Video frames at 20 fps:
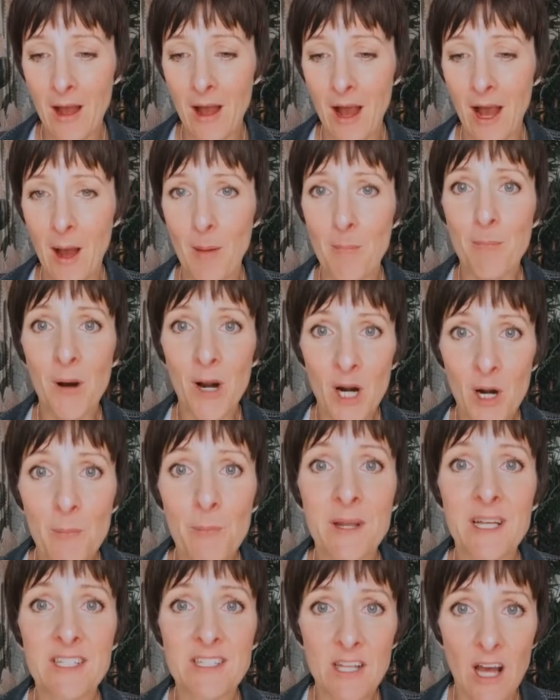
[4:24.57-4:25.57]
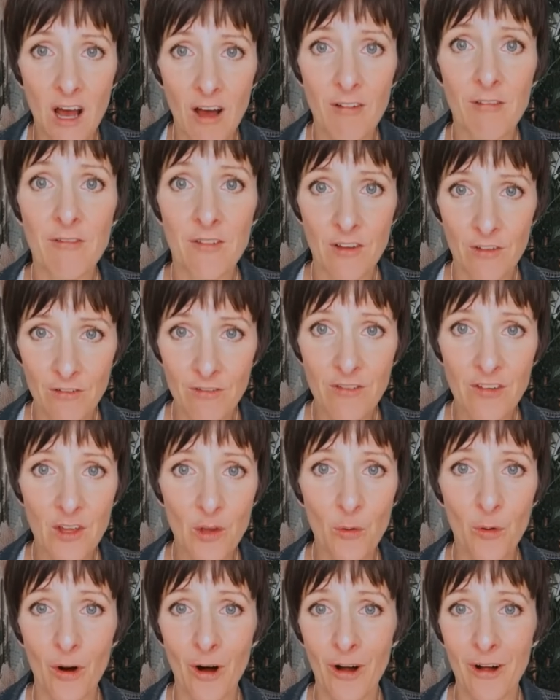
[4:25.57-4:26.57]
um, purpose of
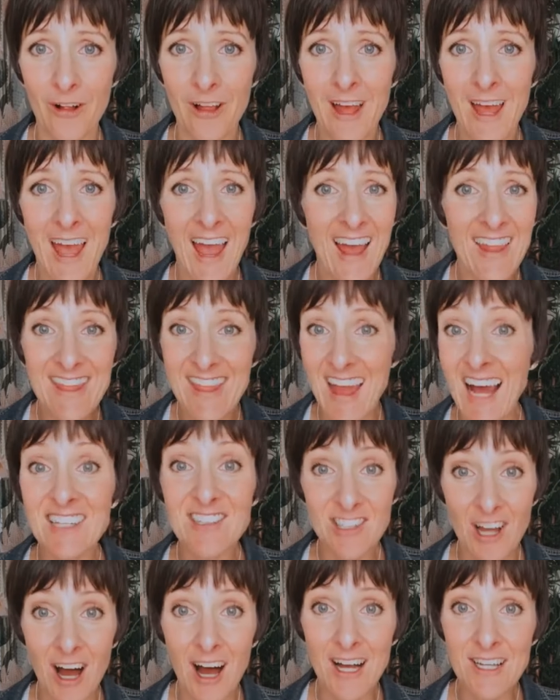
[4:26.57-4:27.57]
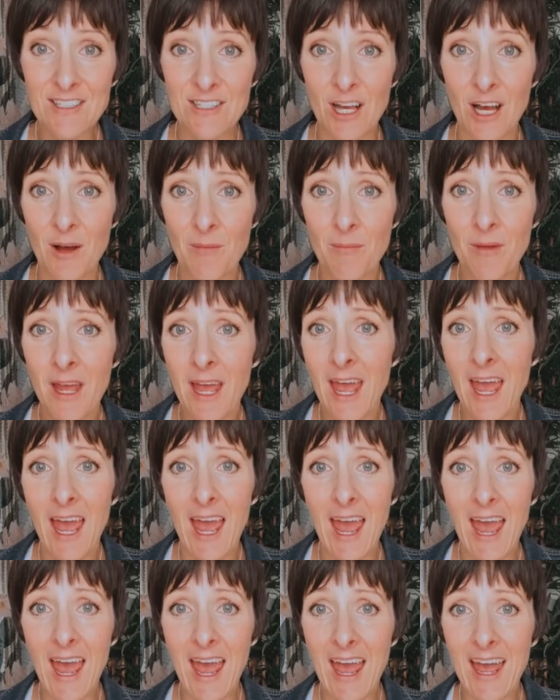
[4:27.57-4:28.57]
fuel, and that's awesome.
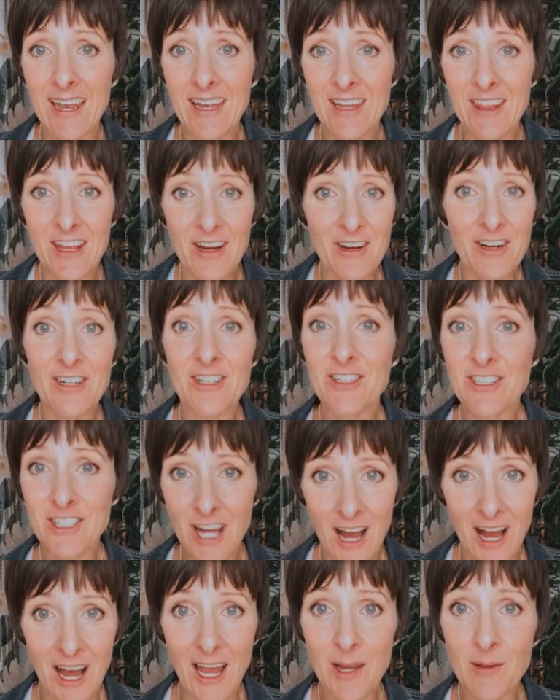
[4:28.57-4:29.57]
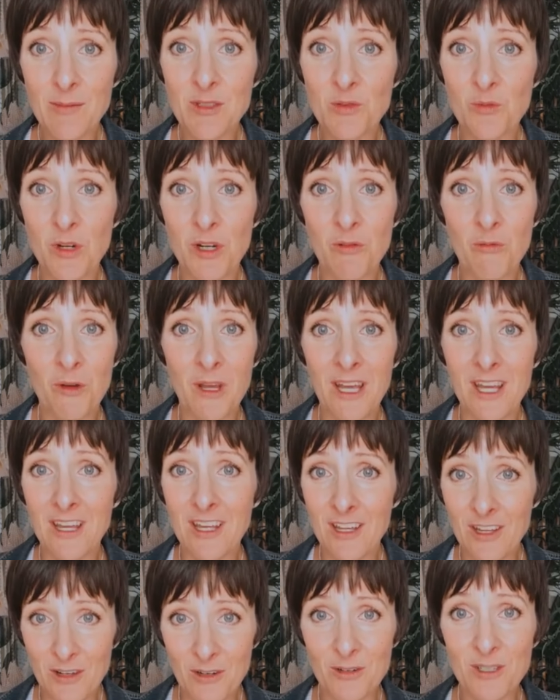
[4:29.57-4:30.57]
And there's times when we
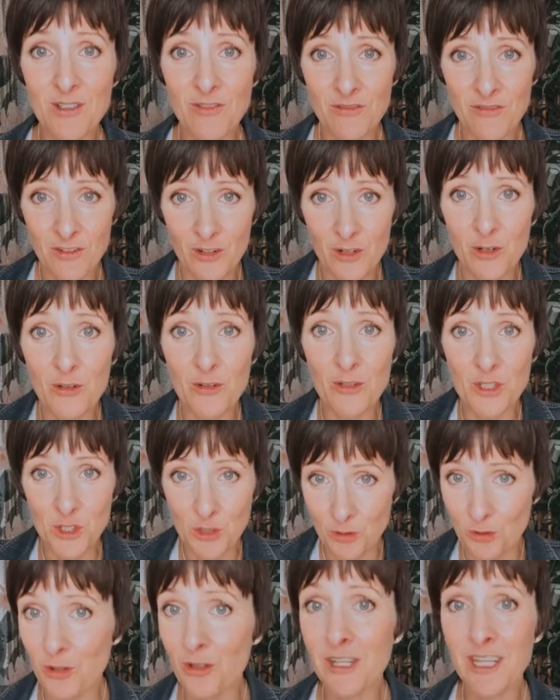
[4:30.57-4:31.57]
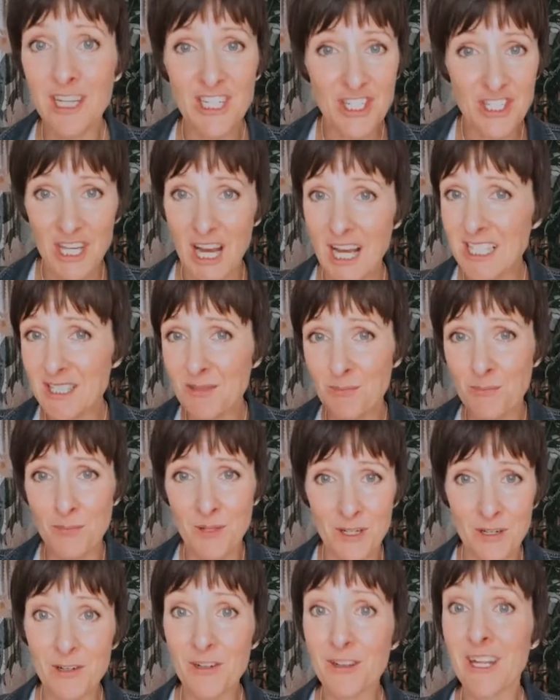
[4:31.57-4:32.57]
use food truly just
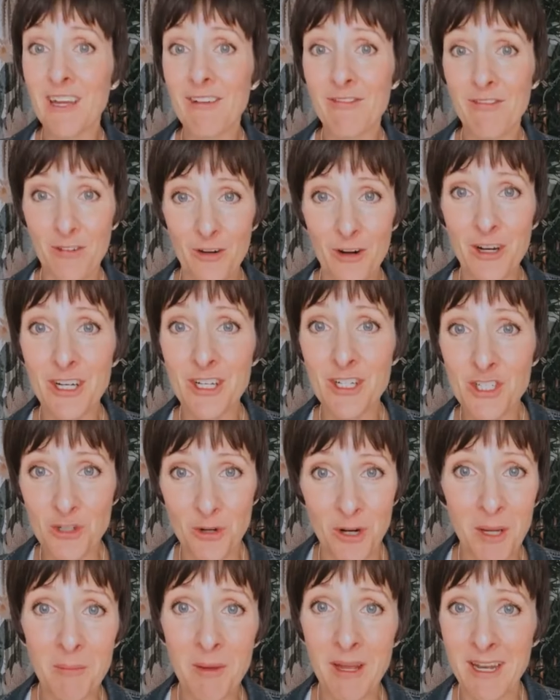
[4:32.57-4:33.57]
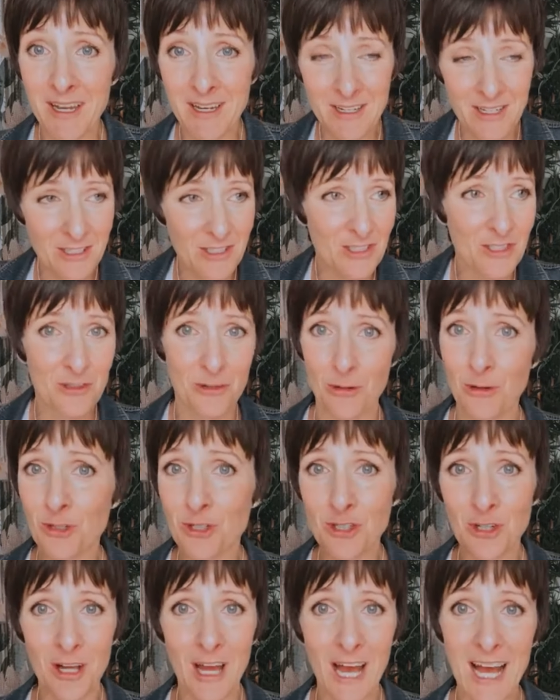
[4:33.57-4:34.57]
purely for enjoyment in this
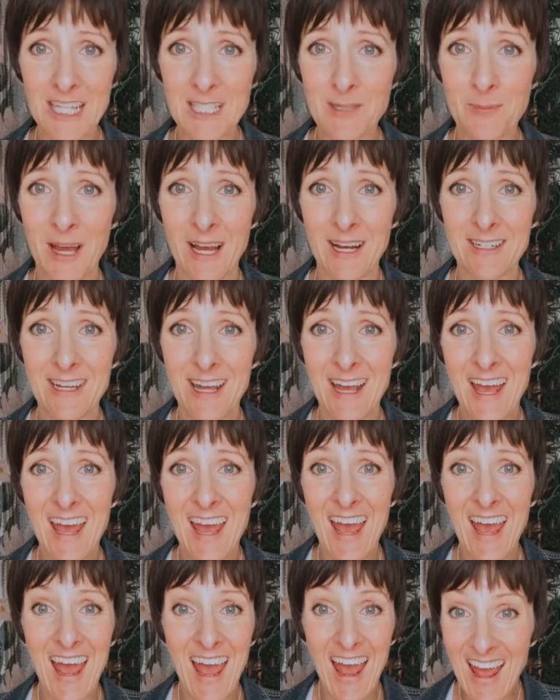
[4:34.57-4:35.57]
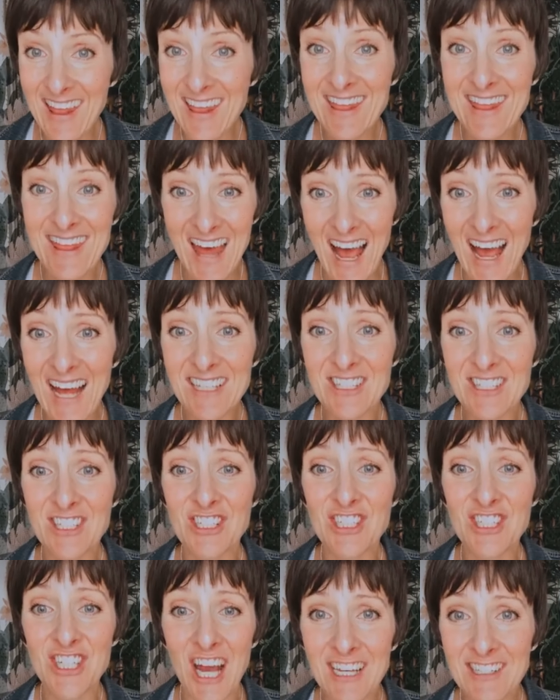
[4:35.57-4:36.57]
social aspect, and that's
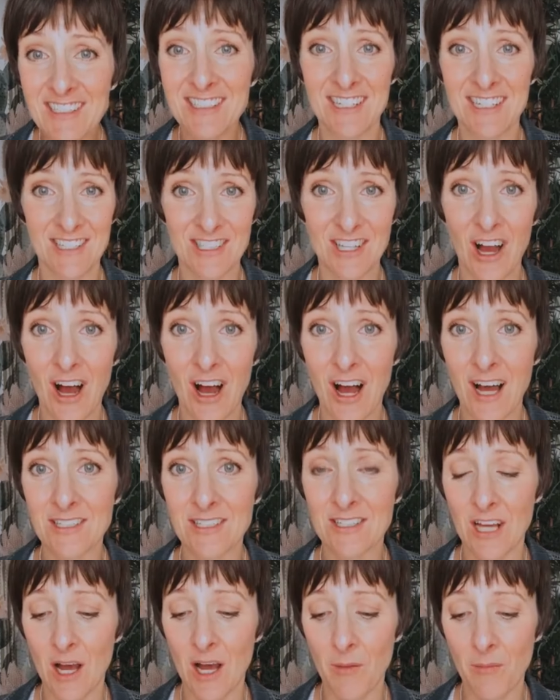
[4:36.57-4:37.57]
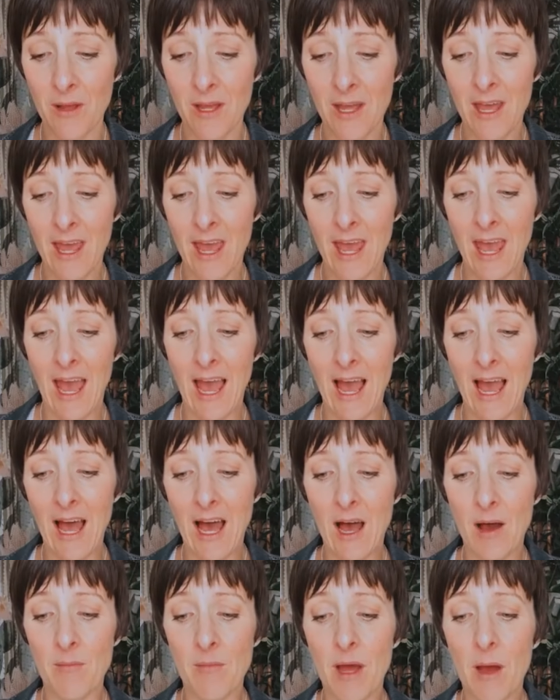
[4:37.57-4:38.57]
just as awesome.
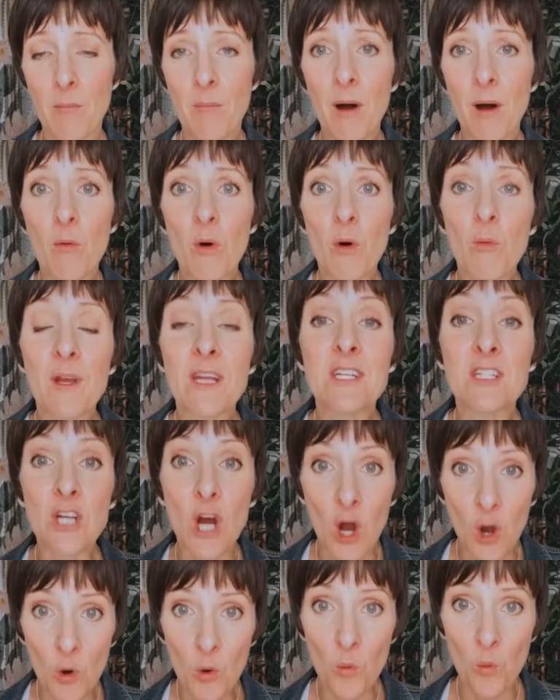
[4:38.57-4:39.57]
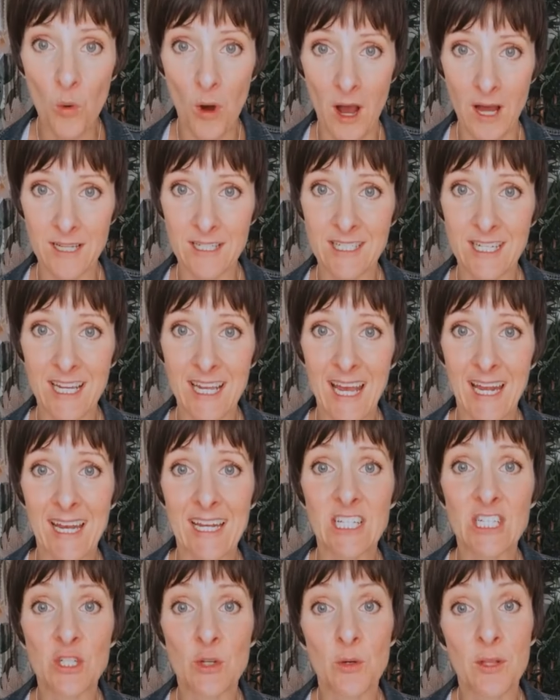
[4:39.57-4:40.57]
Um, but what we don't want to get
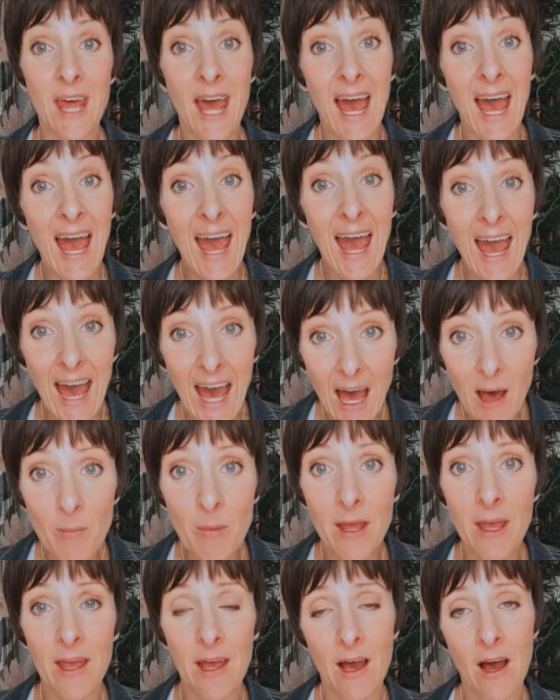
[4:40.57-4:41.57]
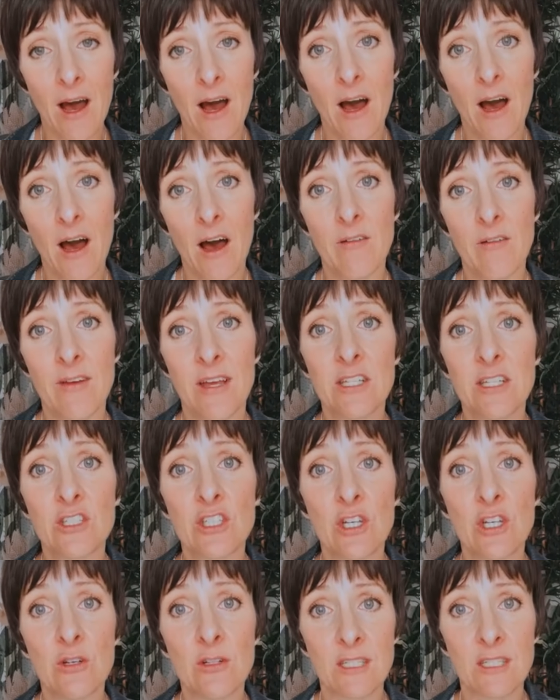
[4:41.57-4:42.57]
into the habit of is
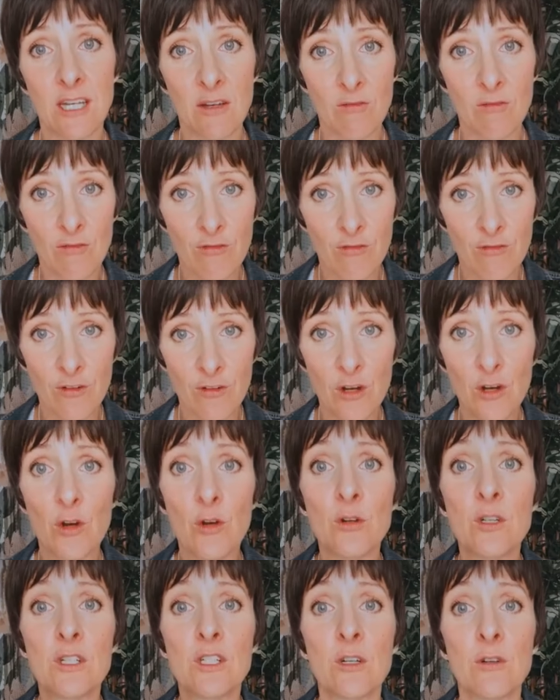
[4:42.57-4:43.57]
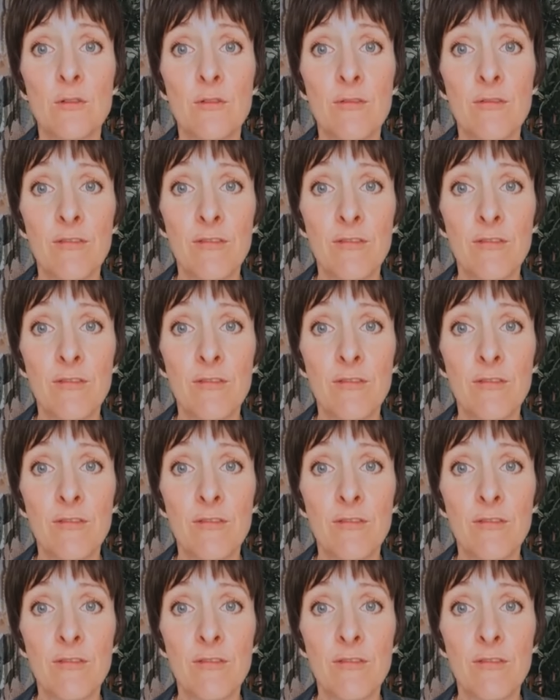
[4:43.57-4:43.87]
using food to